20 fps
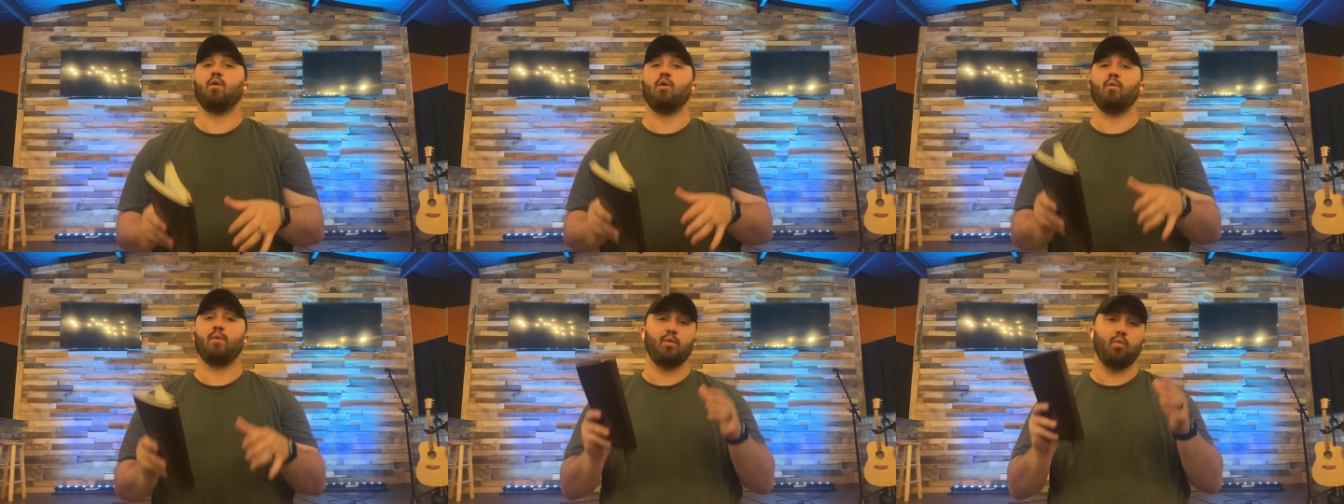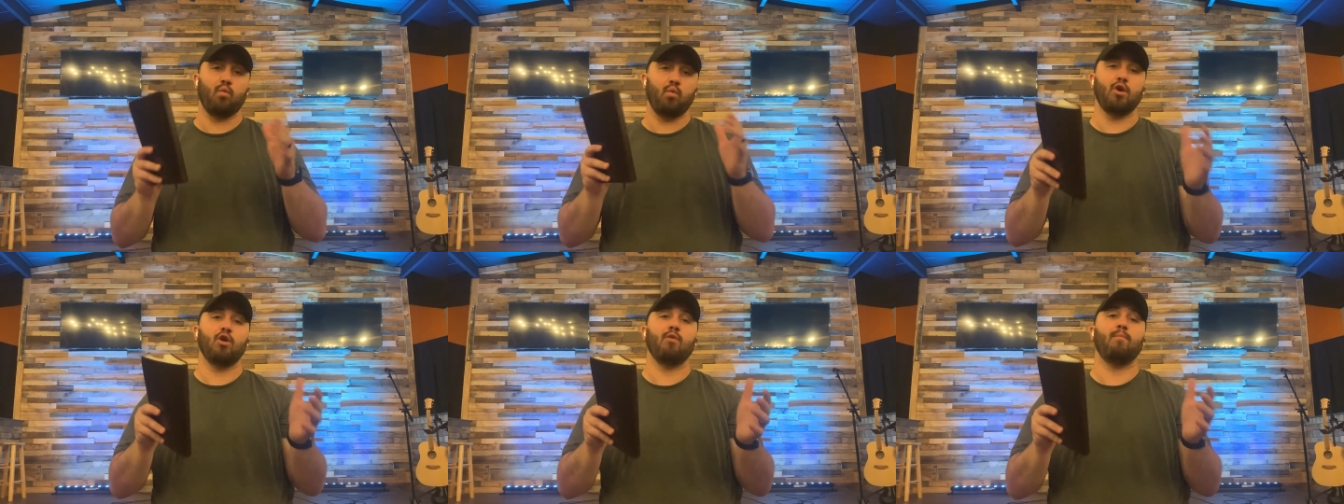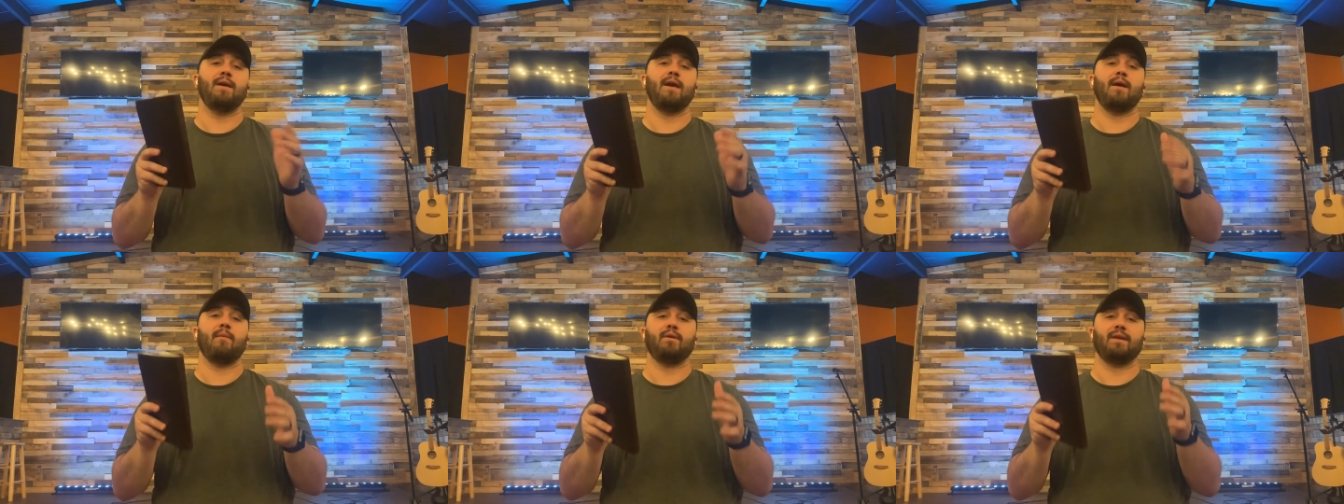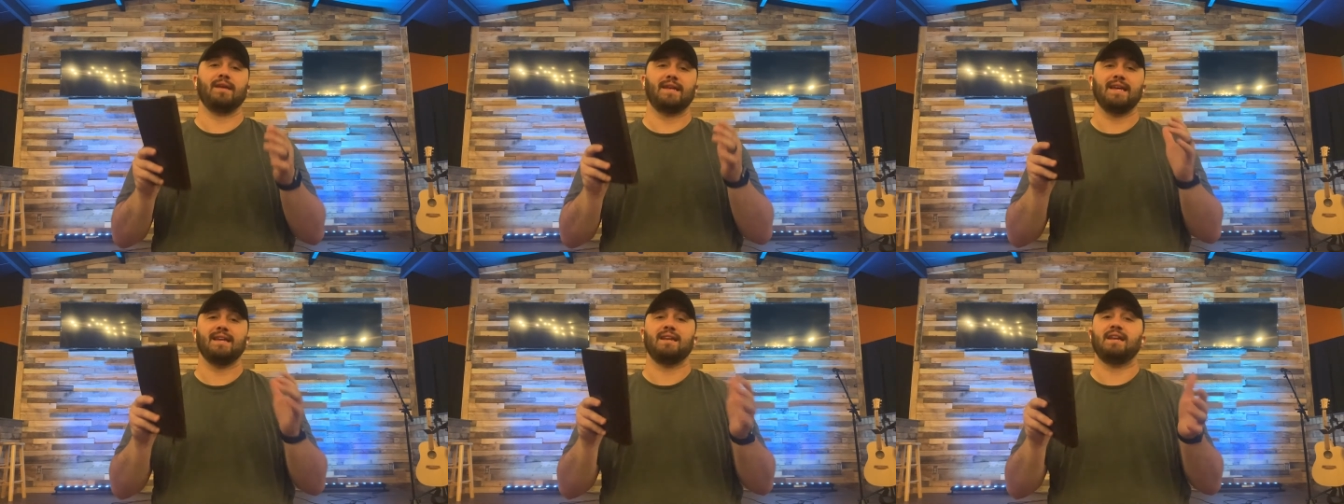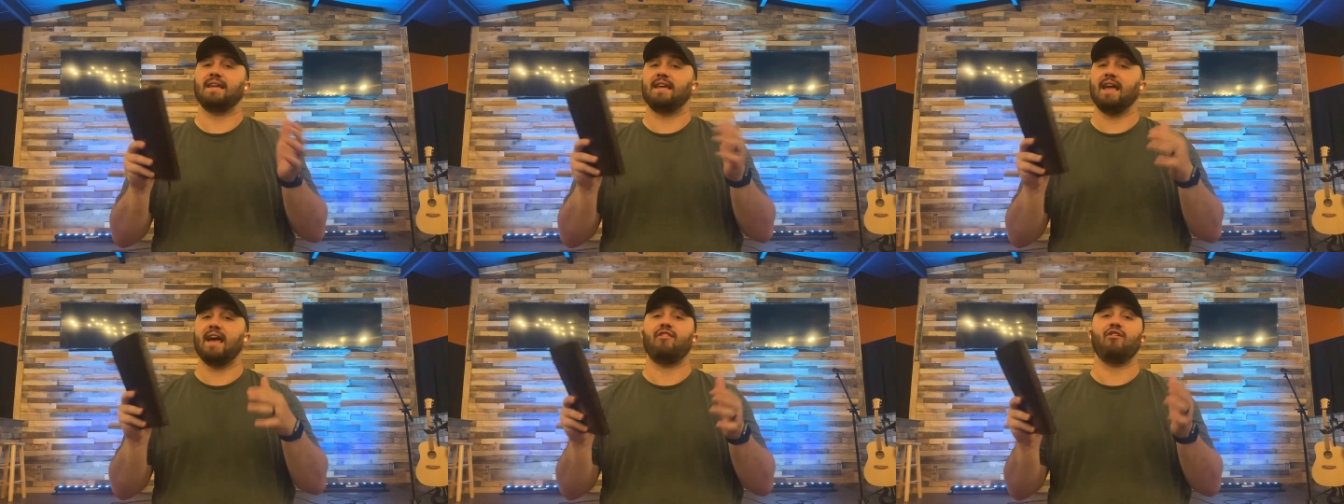where we will be able to get
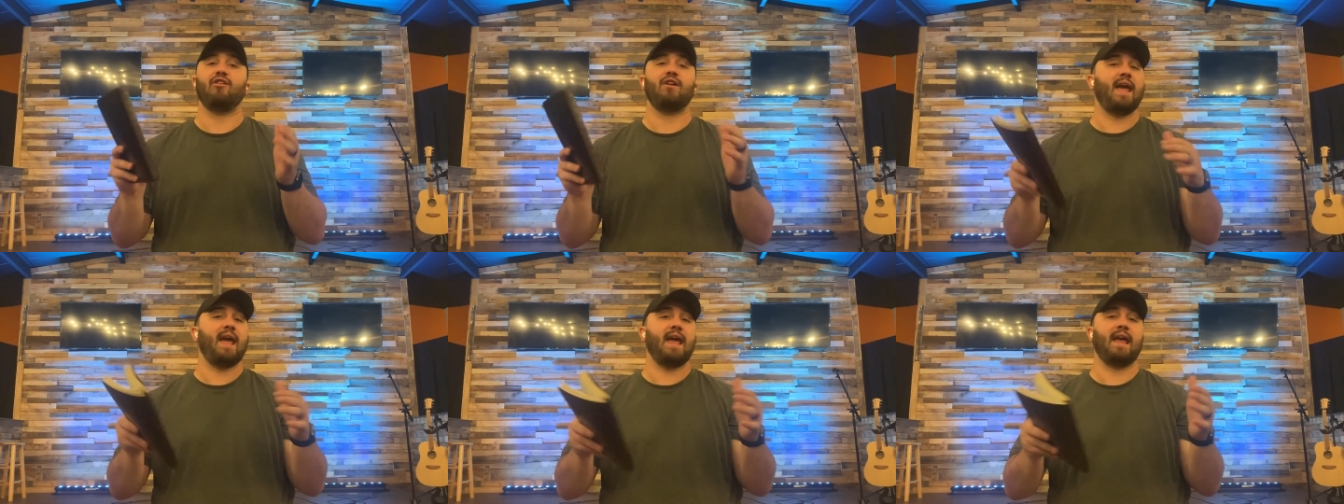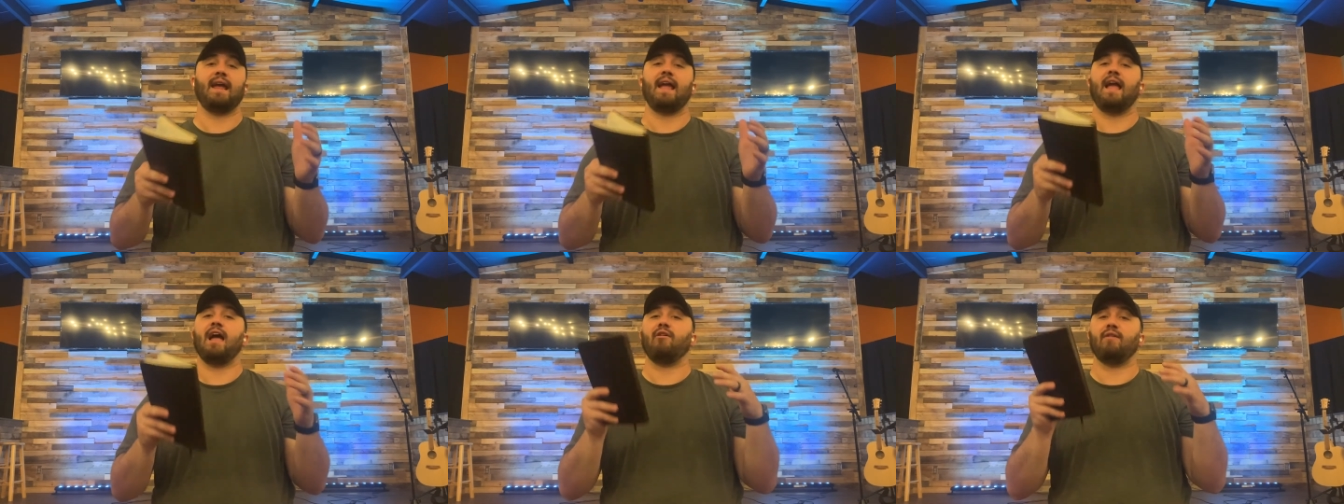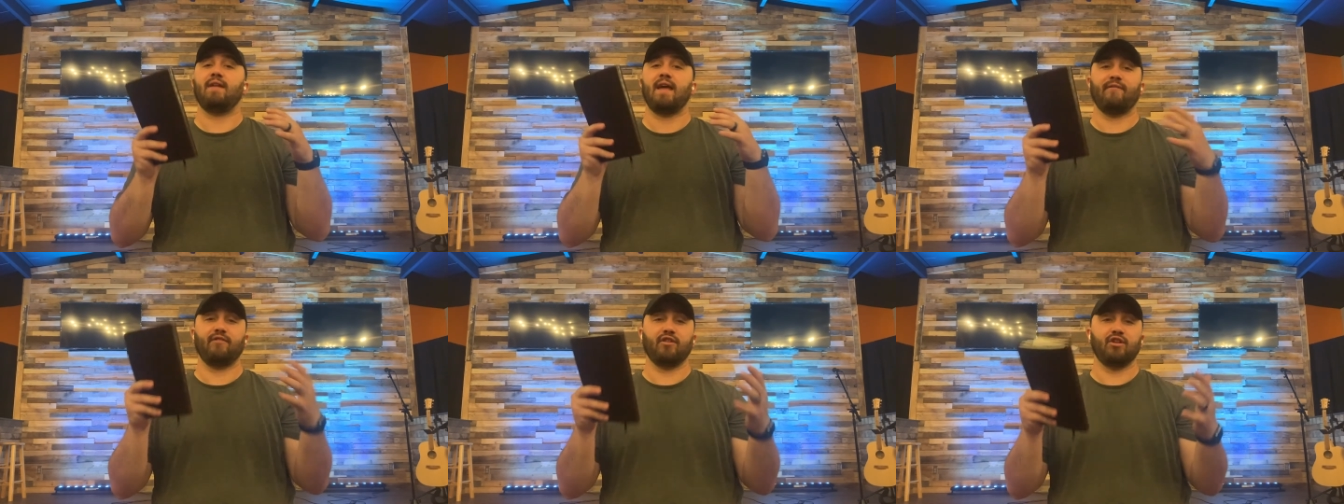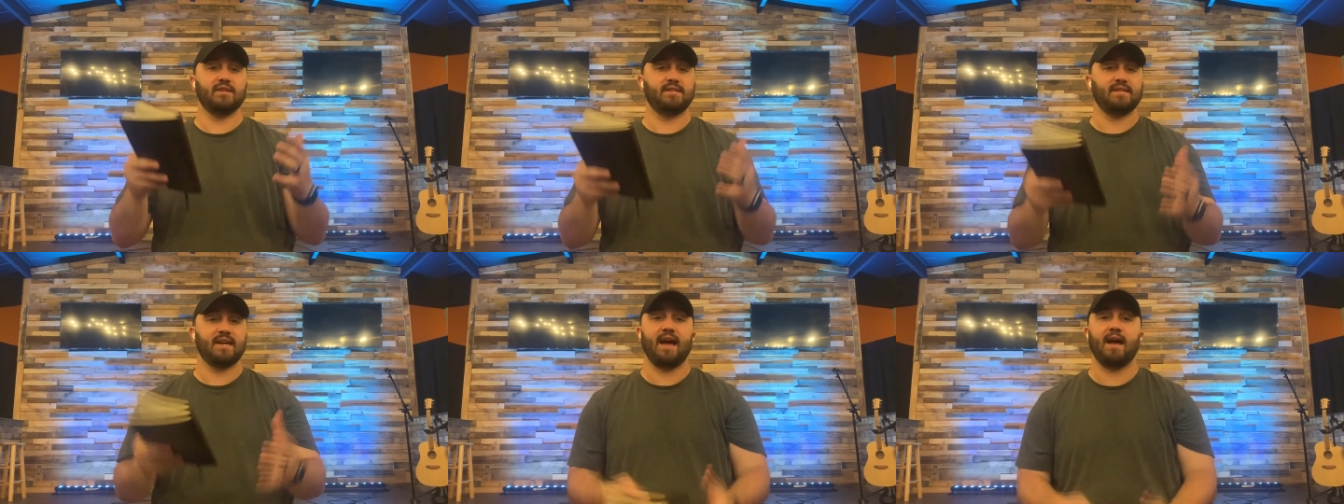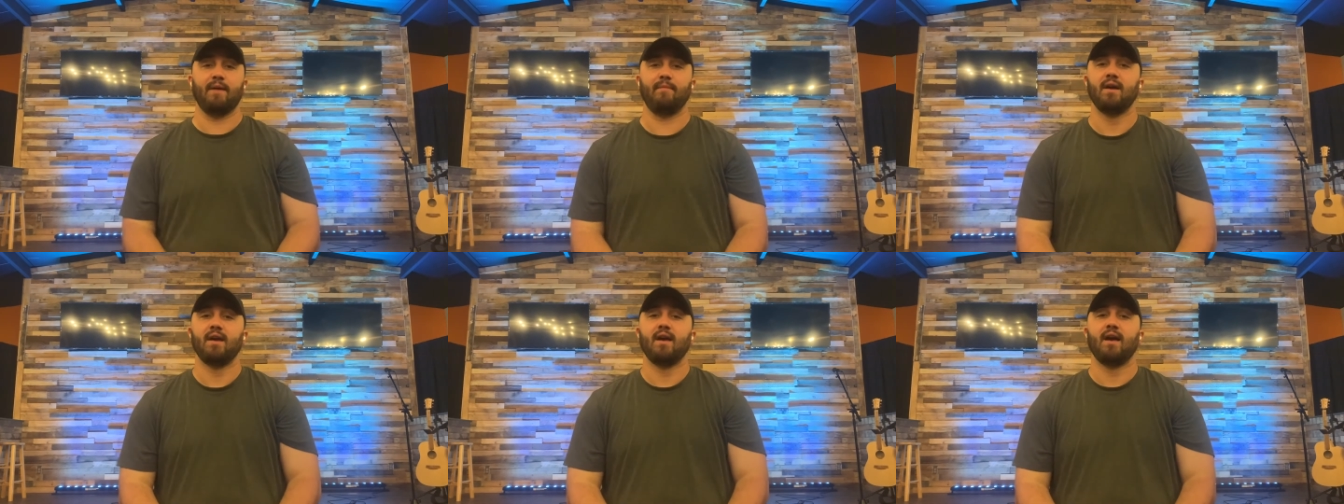together and hang out and have a good
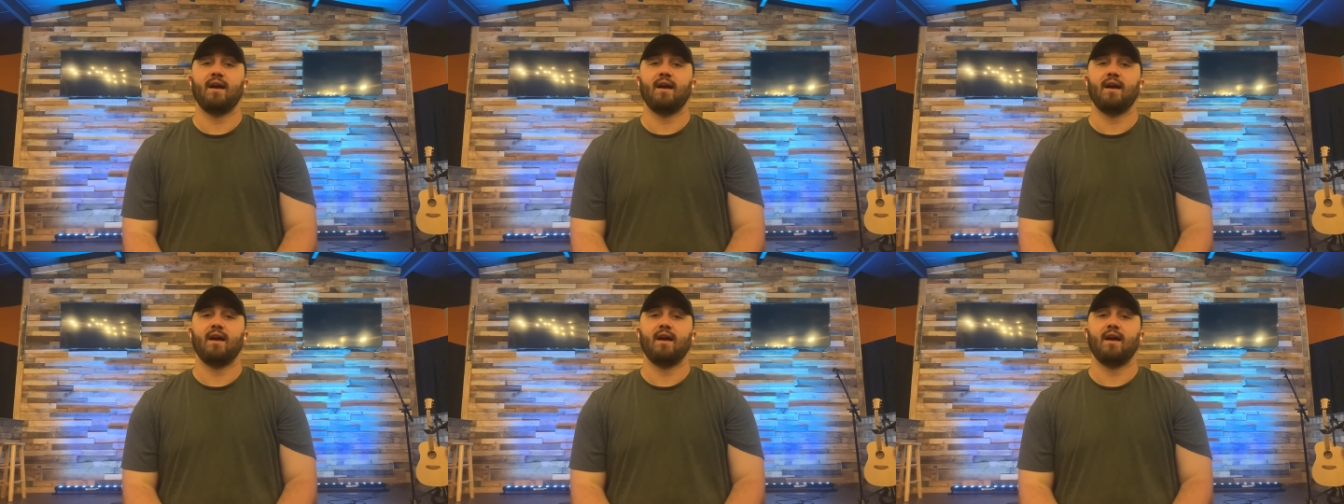time